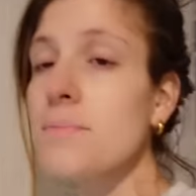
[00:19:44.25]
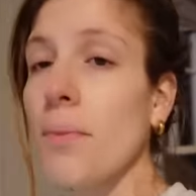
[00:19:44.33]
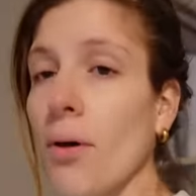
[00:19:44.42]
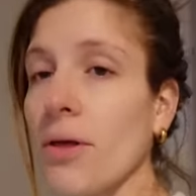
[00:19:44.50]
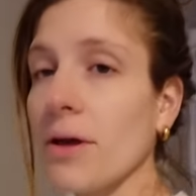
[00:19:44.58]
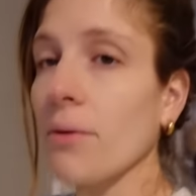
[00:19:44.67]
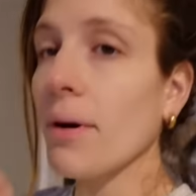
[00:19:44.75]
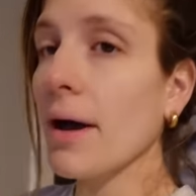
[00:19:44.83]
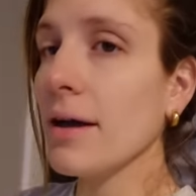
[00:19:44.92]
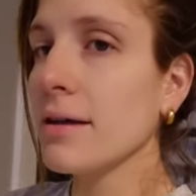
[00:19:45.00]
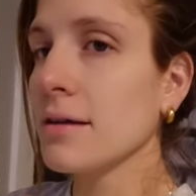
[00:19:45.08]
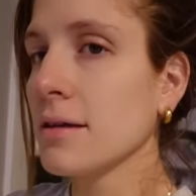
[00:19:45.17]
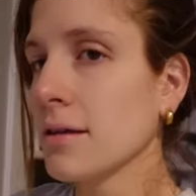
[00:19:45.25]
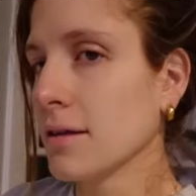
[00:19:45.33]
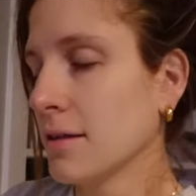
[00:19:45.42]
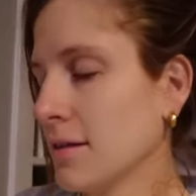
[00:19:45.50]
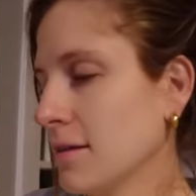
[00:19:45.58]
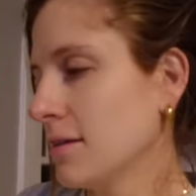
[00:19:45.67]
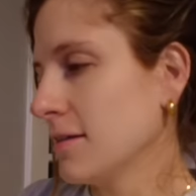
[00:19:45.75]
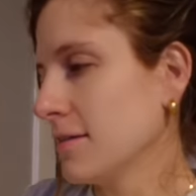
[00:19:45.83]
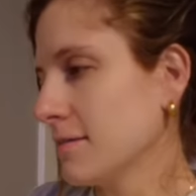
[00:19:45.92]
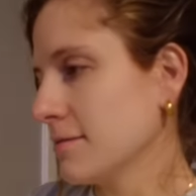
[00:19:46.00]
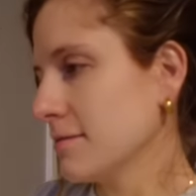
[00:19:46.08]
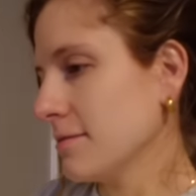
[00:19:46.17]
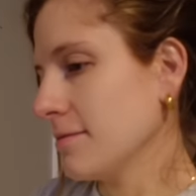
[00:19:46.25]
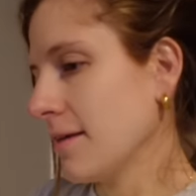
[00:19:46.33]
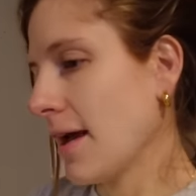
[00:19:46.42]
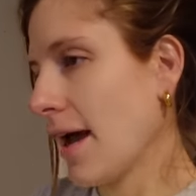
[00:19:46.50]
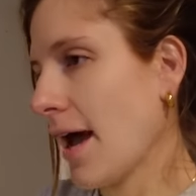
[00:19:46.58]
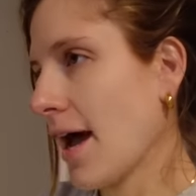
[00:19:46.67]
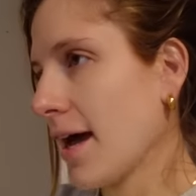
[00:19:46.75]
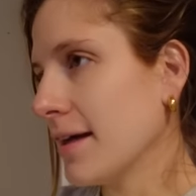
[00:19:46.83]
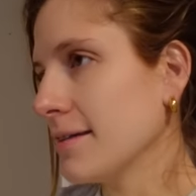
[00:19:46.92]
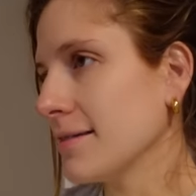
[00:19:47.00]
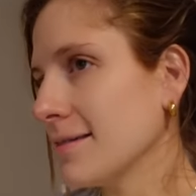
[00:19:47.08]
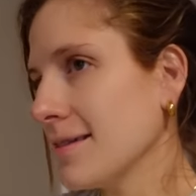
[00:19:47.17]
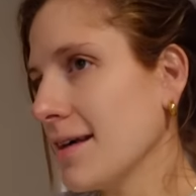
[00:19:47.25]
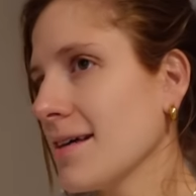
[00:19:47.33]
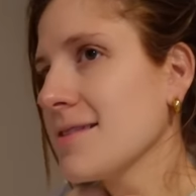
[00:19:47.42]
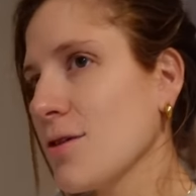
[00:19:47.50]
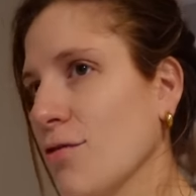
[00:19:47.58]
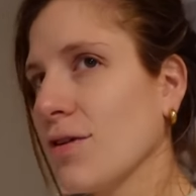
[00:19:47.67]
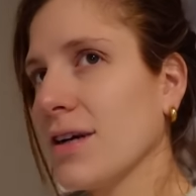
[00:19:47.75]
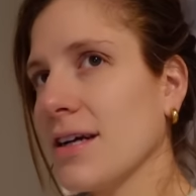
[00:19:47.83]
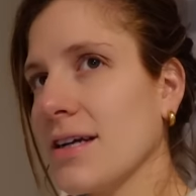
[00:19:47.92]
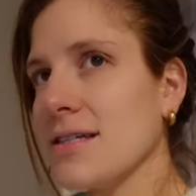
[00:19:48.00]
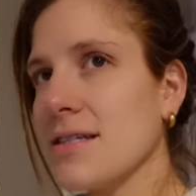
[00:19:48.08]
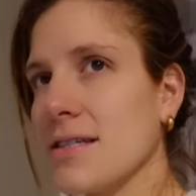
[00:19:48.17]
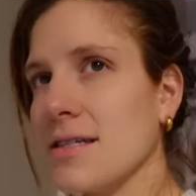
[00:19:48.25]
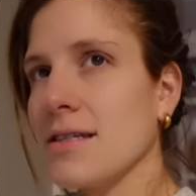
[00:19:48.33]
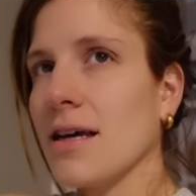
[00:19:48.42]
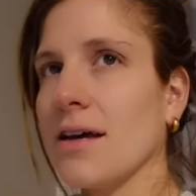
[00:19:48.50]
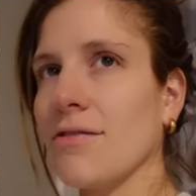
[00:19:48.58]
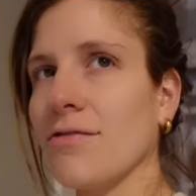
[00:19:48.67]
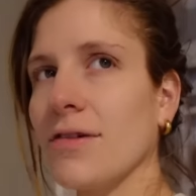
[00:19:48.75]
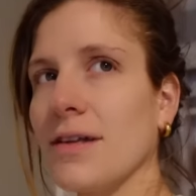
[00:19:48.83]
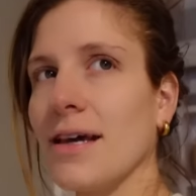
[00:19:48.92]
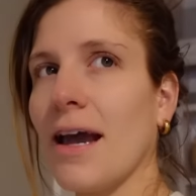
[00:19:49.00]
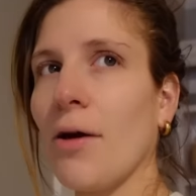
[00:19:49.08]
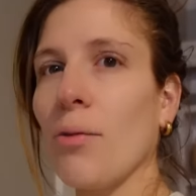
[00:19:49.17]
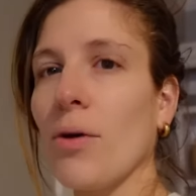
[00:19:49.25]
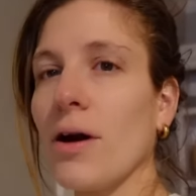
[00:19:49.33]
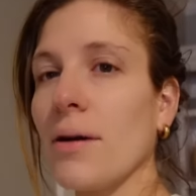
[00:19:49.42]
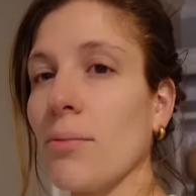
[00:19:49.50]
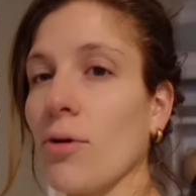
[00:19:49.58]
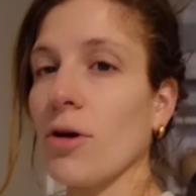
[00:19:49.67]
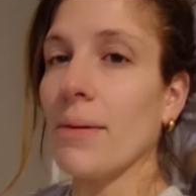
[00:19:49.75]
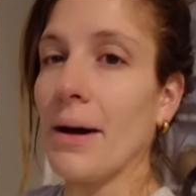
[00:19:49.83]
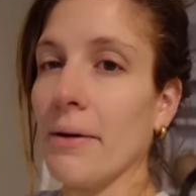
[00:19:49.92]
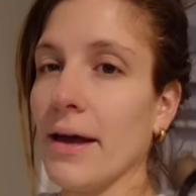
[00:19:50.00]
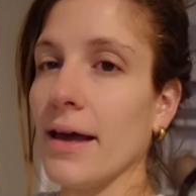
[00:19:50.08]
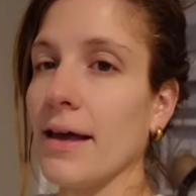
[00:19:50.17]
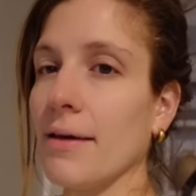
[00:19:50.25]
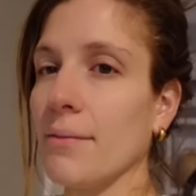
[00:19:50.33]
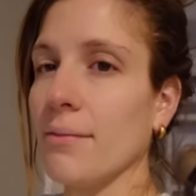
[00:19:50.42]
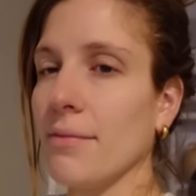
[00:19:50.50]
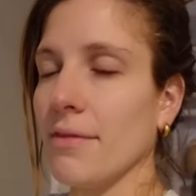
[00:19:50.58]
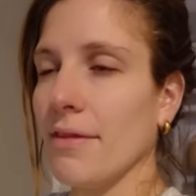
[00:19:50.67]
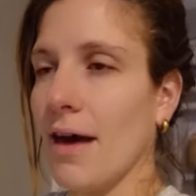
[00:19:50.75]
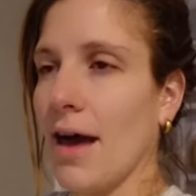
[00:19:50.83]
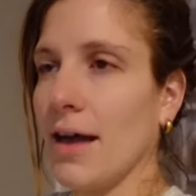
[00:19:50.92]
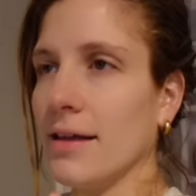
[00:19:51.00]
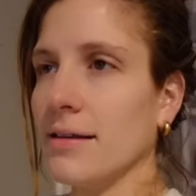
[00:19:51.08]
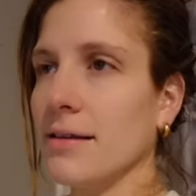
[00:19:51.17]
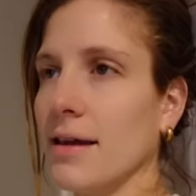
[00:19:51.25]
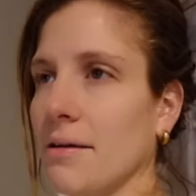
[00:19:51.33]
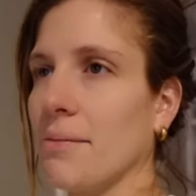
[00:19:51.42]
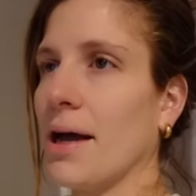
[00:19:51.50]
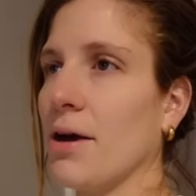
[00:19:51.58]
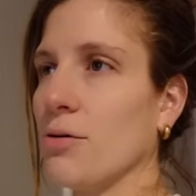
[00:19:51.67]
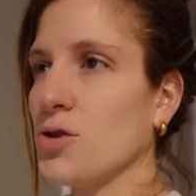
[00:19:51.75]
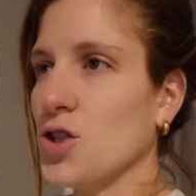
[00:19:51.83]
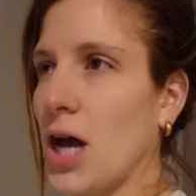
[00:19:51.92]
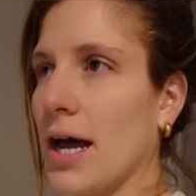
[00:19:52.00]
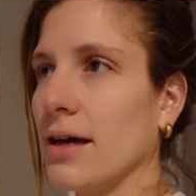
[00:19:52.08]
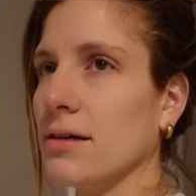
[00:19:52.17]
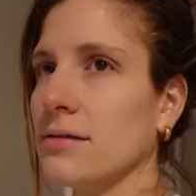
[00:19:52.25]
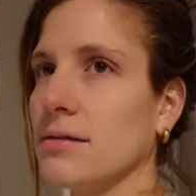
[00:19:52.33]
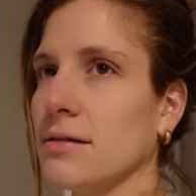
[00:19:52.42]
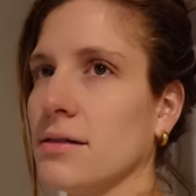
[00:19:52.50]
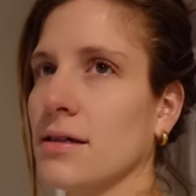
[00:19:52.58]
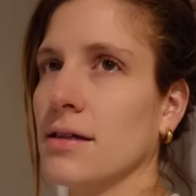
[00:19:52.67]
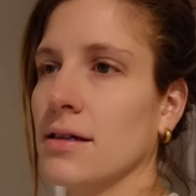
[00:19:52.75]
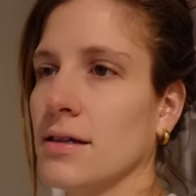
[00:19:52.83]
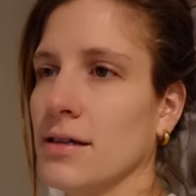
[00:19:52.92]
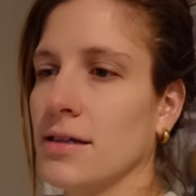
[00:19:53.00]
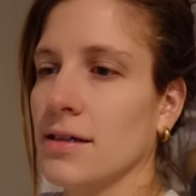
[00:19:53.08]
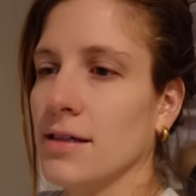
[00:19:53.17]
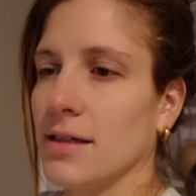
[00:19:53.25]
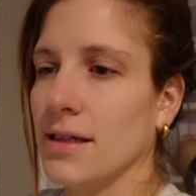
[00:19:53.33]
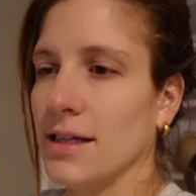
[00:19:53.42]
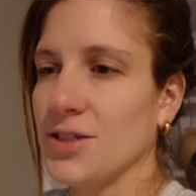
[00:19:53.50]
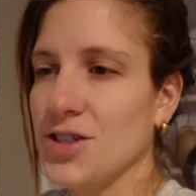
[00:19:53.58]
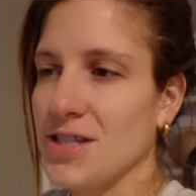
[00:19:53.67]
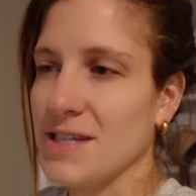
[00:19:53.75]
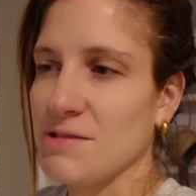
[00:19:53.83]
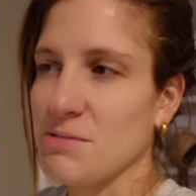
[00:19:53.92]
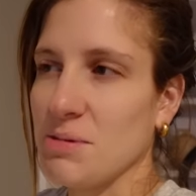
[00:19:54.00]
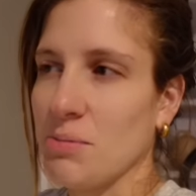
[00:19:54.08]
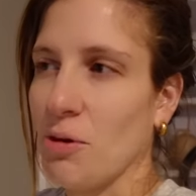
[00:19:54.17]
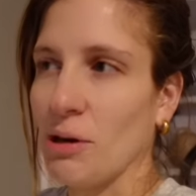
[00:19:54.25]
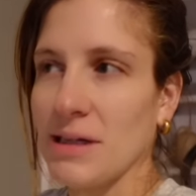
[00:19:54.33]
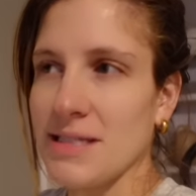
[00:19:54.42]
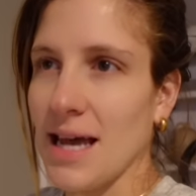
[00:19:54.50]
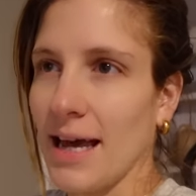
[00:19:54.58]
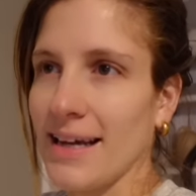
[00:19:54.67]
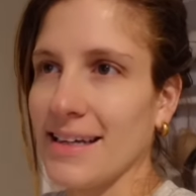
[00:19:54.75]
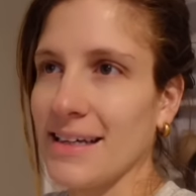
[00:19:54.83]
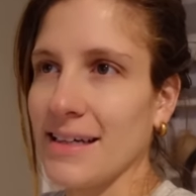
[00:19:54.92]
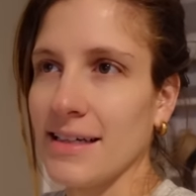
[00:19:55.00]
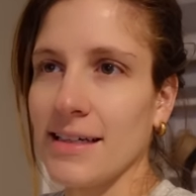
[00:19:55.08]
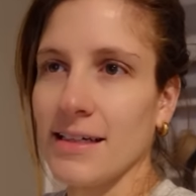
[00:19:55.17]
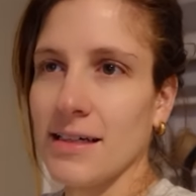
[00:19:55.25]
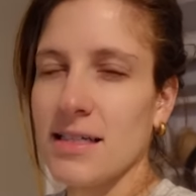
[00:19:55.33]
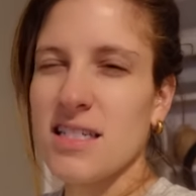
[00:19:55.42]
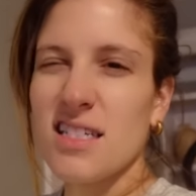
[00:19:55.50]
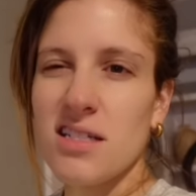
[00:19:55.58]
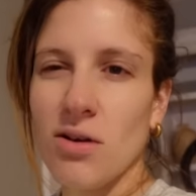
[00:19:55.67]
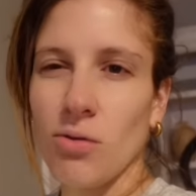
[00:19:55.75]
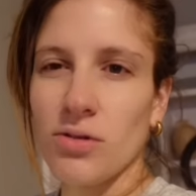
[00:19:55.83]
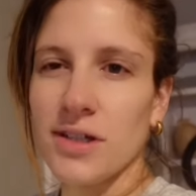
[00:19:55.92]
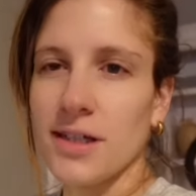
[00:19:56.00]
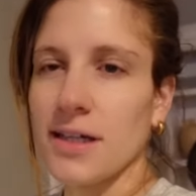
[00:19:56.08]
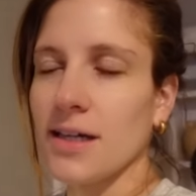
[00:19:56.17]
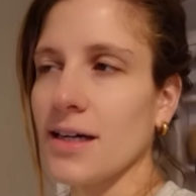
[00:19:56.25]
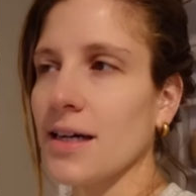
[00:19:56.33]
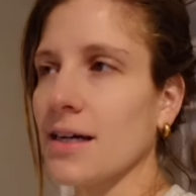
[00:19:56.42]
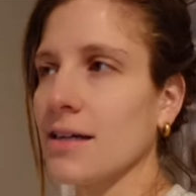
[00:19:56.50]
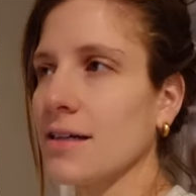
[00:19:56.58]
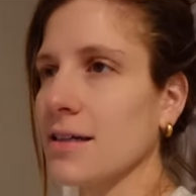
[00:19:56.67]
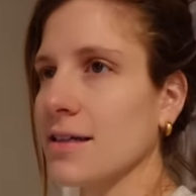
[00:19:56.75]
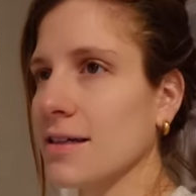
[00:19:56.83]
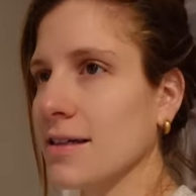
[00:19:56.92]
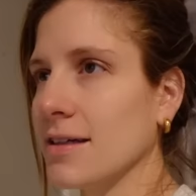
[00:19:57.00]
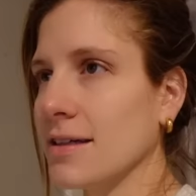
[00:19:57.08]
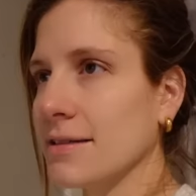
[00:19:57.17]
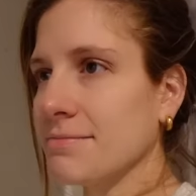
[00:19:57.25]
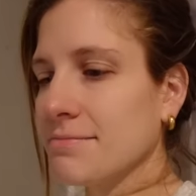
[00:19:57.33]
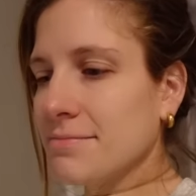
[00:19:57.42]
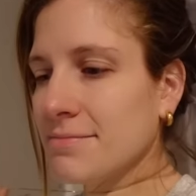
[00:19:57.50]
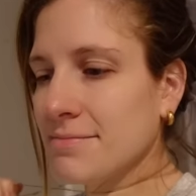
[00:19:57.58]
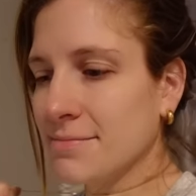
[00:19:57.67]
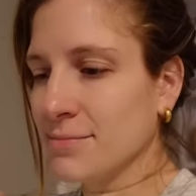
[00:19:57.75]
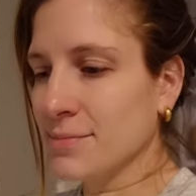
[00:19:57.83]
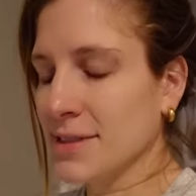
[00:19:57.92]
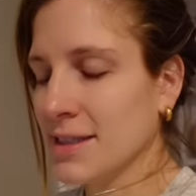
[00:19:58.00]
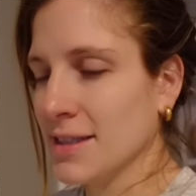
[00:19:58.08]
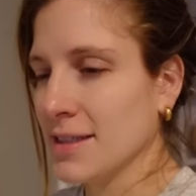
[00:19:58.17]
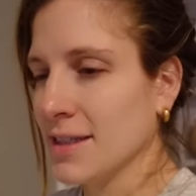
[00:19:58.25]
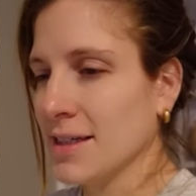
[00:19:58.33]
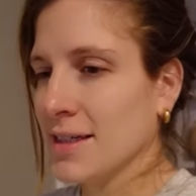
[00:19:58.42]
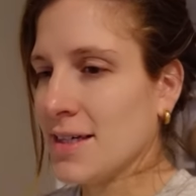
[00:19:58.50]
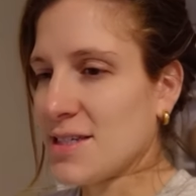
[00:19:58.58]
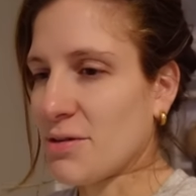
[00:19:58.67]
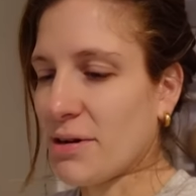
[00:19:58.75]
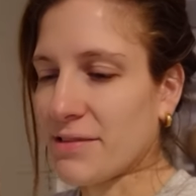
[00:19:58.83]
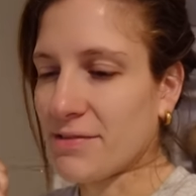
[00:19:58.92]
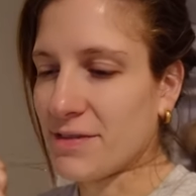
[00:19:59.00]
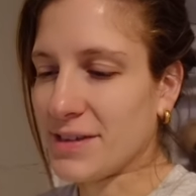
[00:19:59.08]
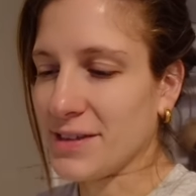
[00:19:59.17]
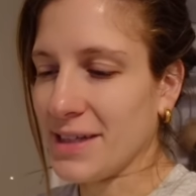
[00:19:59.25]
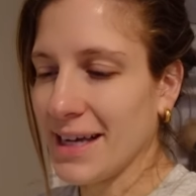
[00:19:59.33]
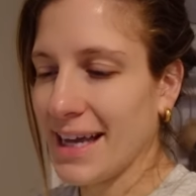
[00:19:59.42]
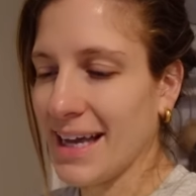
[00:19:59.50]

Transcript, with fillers: pulling away. And it's so funny because I feel like I worry more about him than like my own child it just gives me more anxiety because he's older. Um, so I feel like